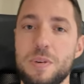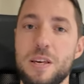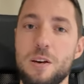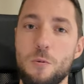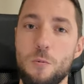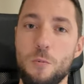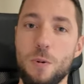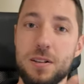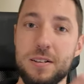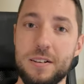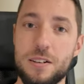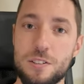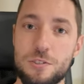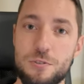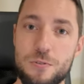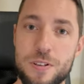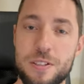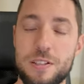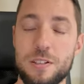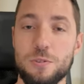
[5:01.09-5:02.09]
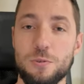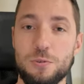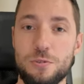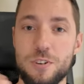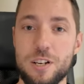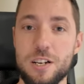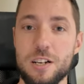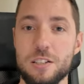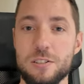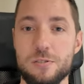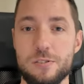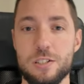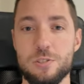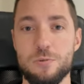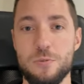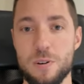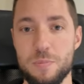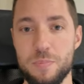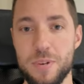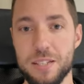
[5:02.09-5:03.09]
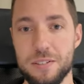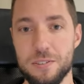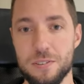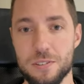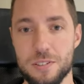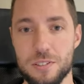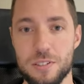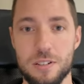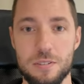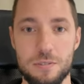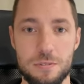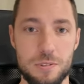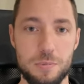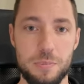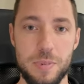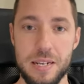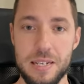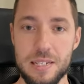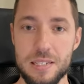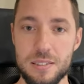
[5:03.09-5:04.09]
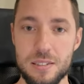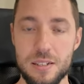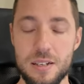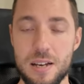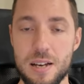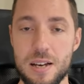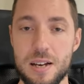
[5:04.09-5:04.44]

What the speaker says: be 100 to 300 square meters of space